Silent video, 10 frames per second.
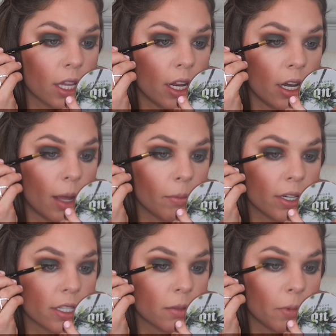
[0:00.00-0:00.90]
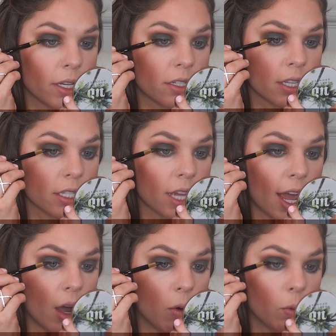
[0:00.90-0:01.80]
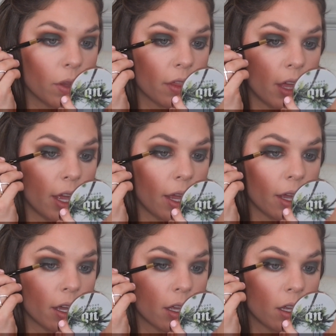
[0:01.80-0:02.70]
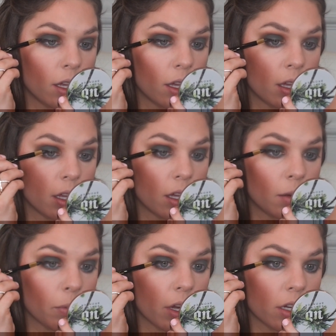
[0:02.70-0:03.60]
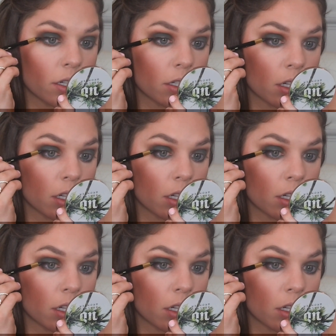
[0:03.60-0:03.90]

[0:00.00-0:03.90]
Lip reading: and I'm gonna smudge this out with a brush.